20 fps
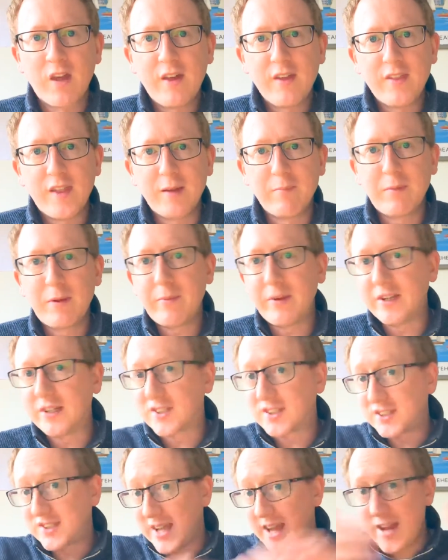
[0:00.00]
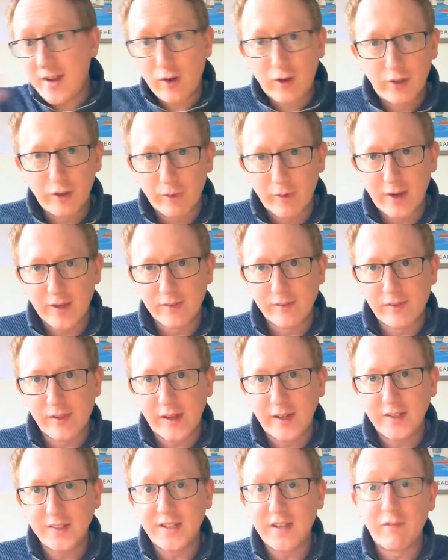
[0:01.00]
They maybe say all the right
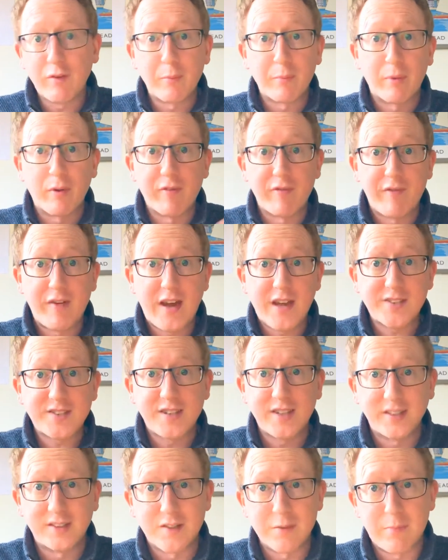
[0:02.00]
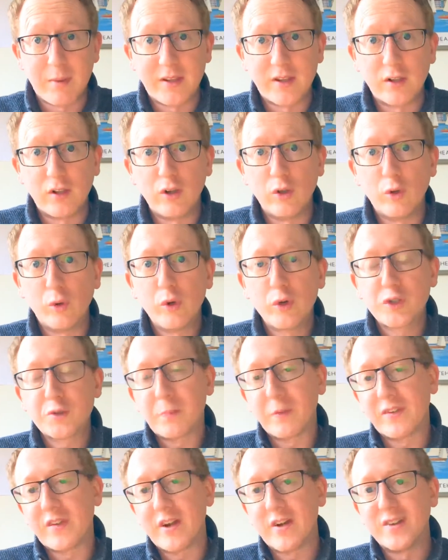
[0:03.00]
things, even professing to be the Lord's,
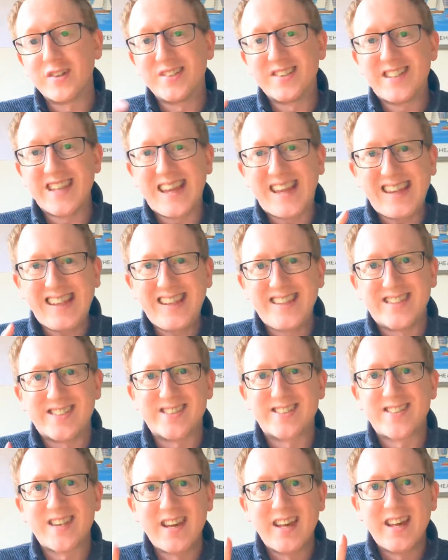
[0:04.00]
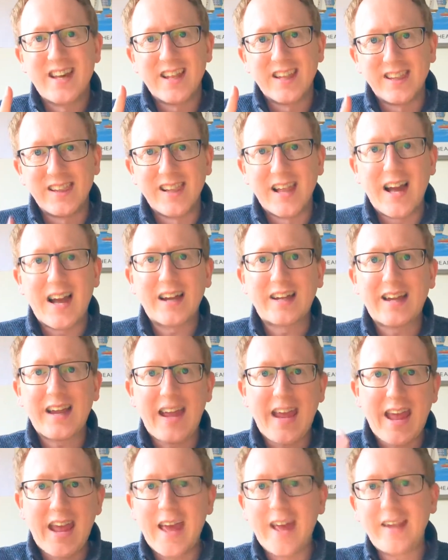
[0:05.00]
but their deeds lack
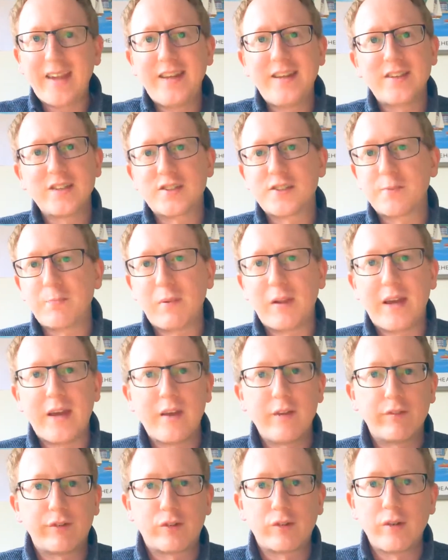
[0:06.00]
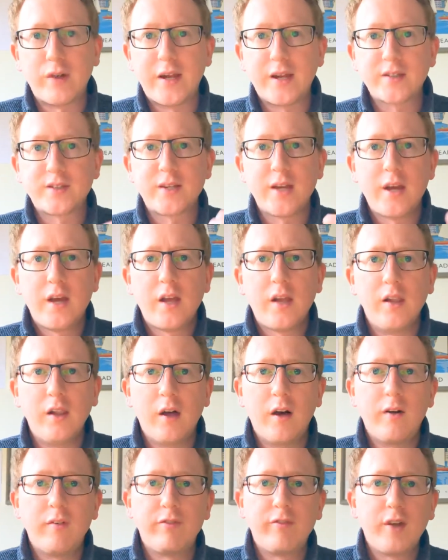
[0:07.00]
any display of grace,
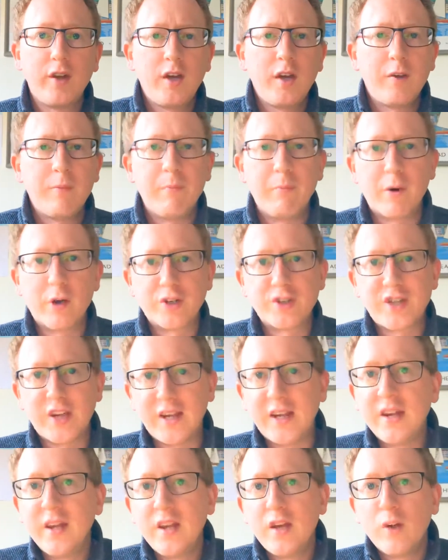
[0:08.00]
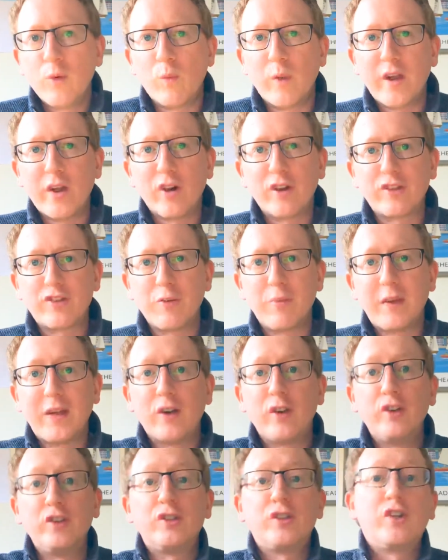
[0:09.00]
love, mercy. We ought to be
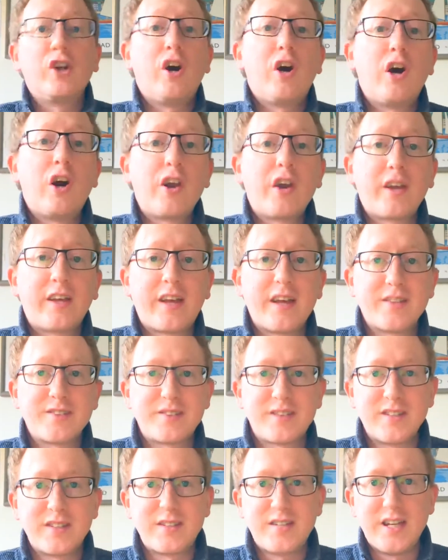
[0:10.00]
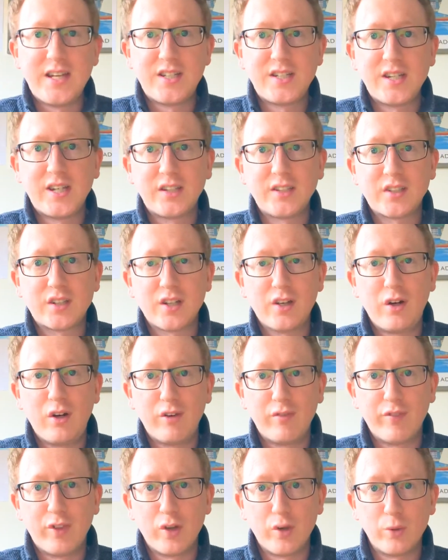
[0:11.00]
on guard against the teachings
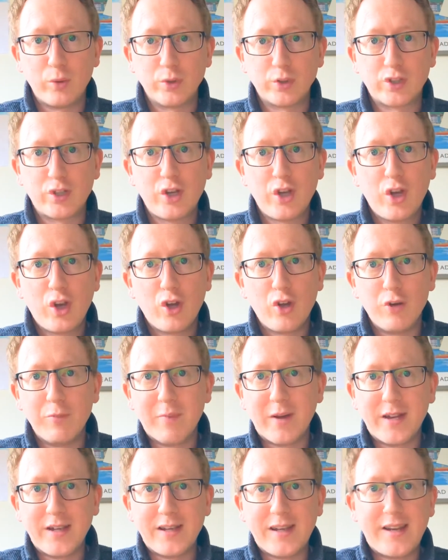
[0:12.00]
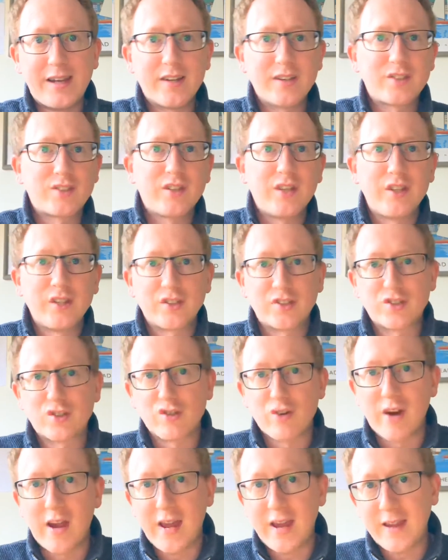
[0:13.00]
of those who might lead us
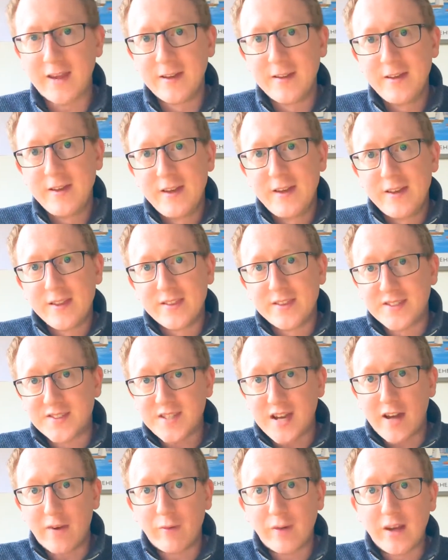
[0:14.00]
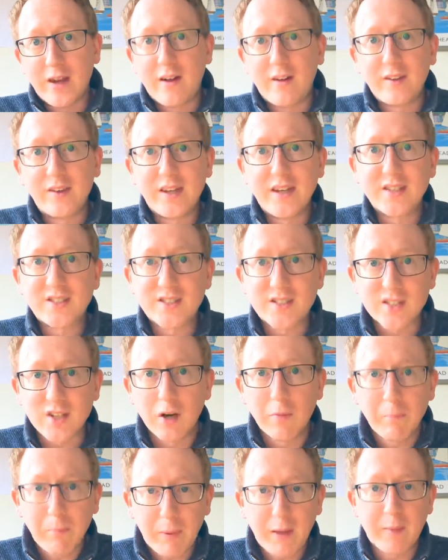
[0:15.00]
astray. The sad reality is
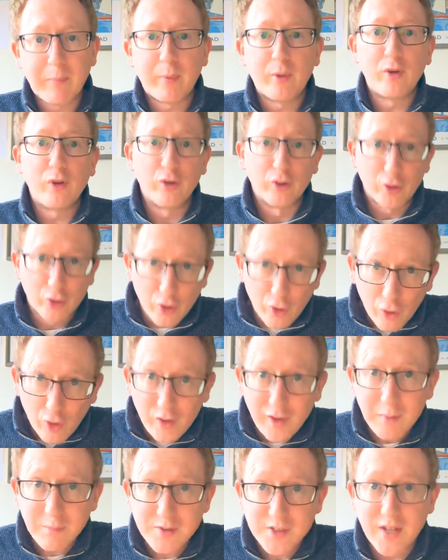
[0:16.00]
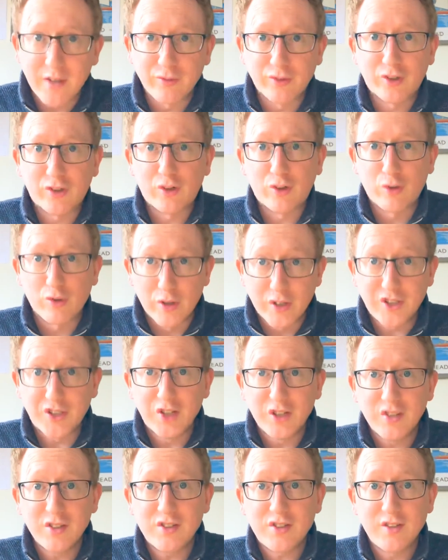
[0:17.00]
some people who call themselves
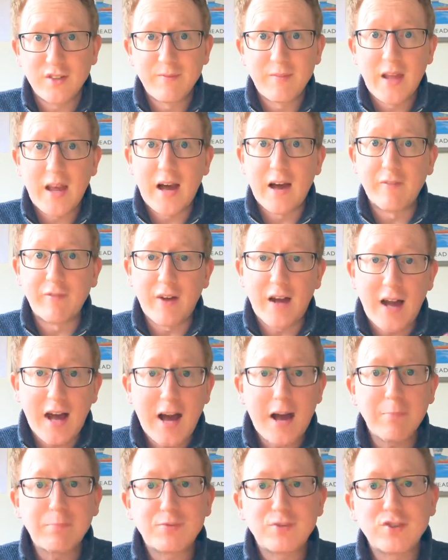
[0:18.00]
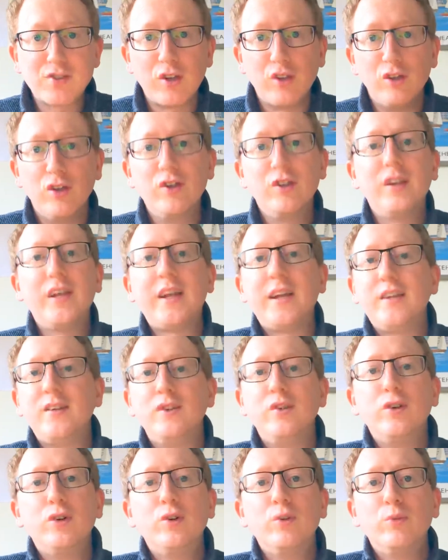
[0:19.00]
Christians have absolutely
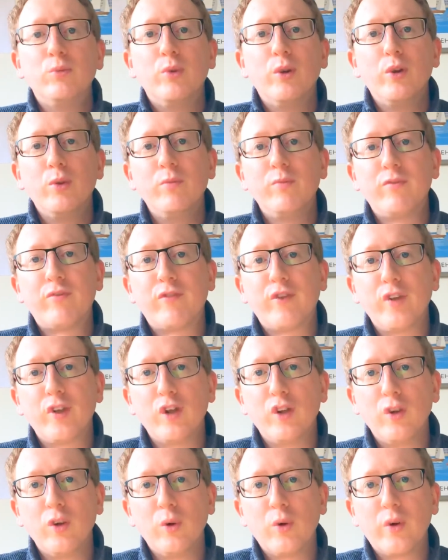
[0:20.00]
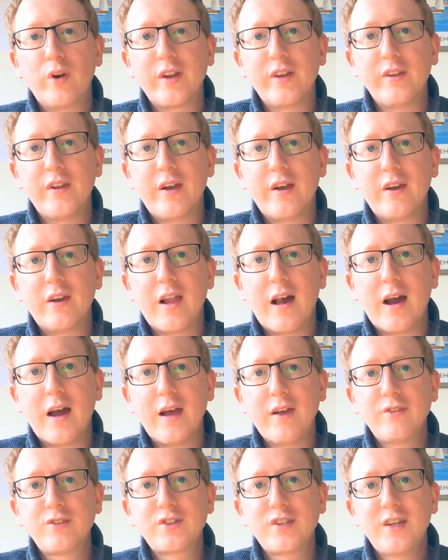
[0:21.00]
no room for the Lord in their
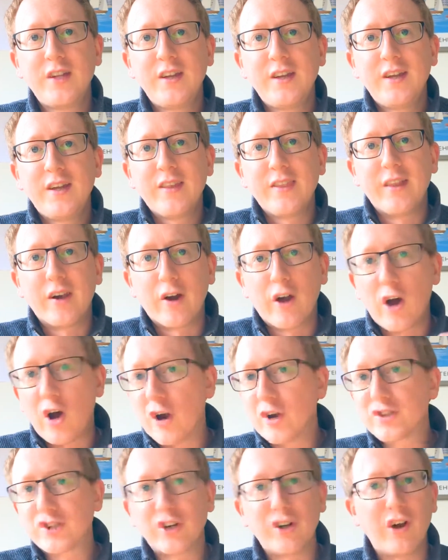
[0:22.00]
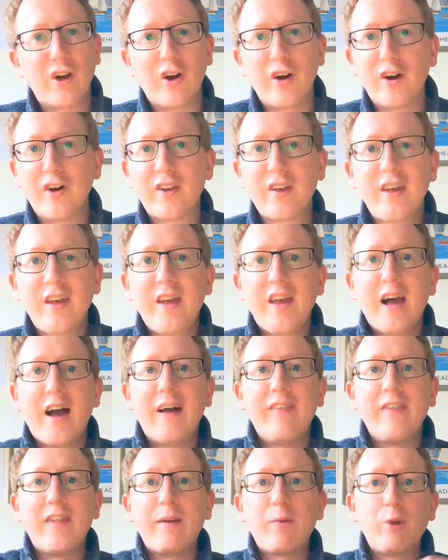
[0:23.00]
lives. Their hearts are hard,
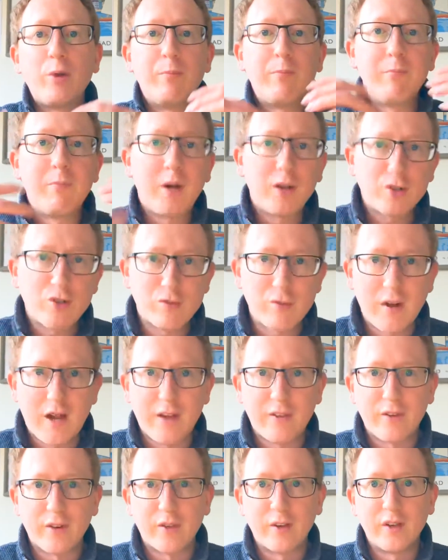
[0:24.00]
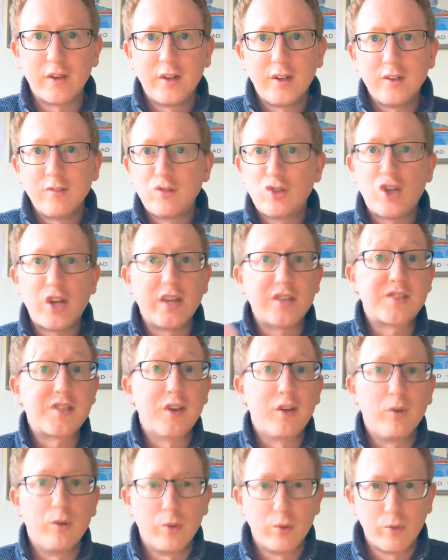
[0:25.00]
and they would much rather chase
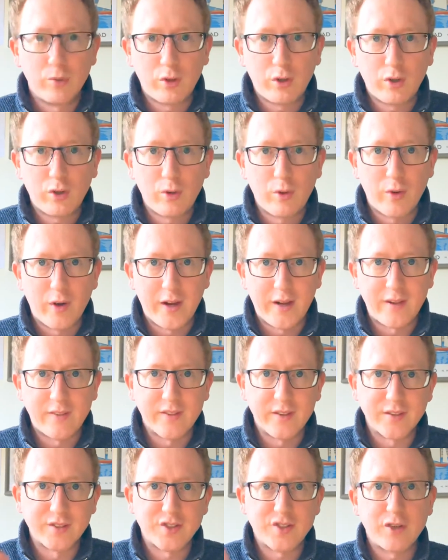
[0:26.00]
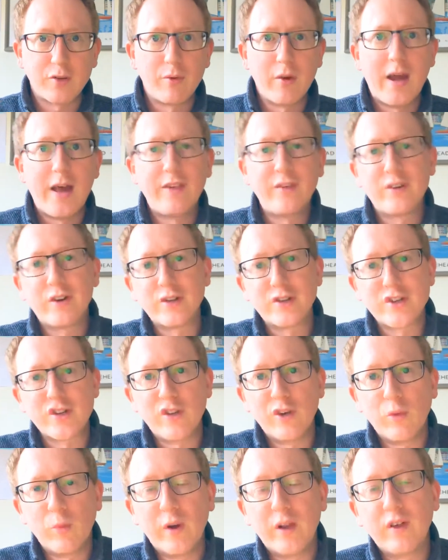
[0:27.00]
their own glory than surrender to
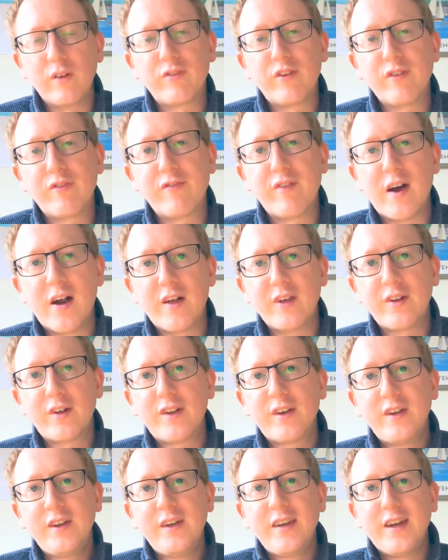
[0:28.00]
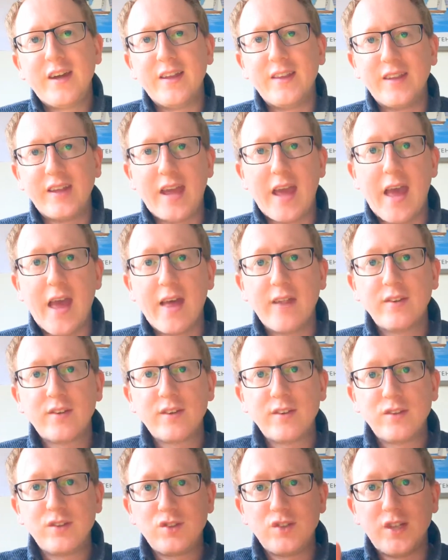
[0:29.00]
the will of the Father. In the end,
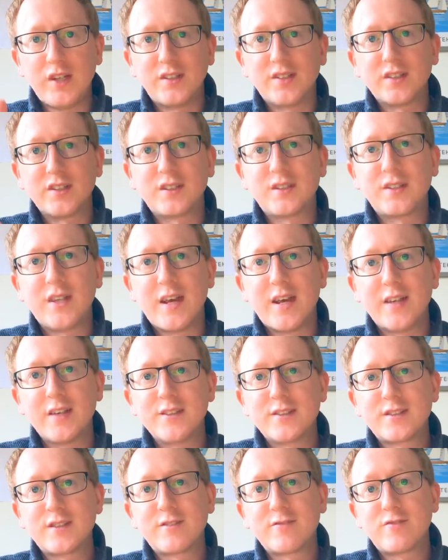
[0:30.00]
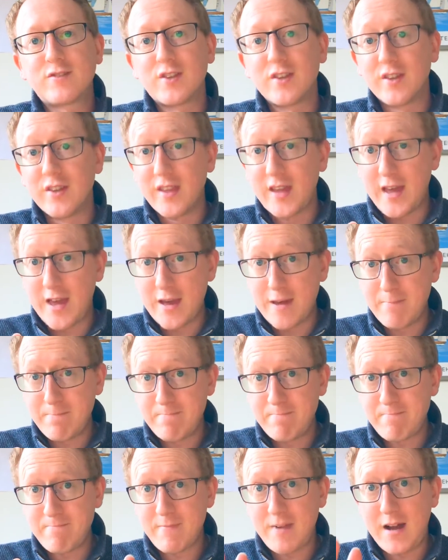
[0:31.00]
Jesus says to
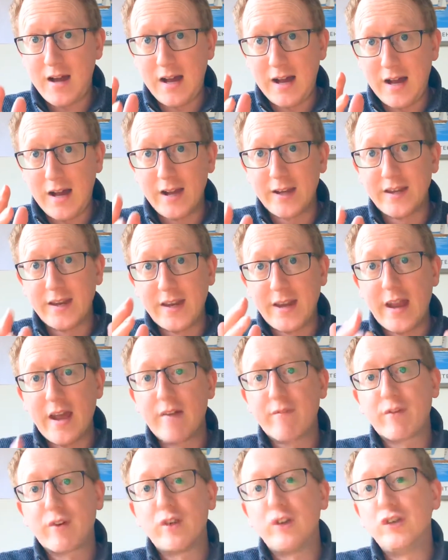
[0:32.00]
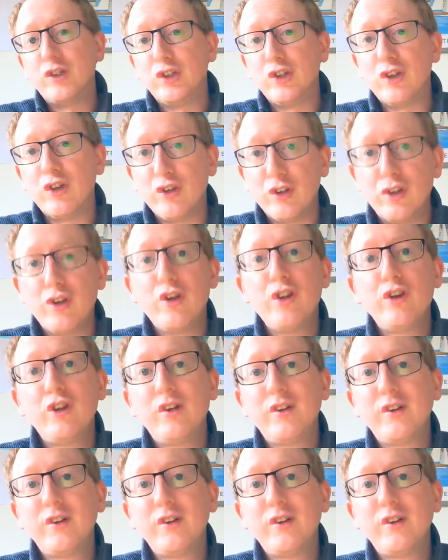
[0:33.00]
them, I never knew you.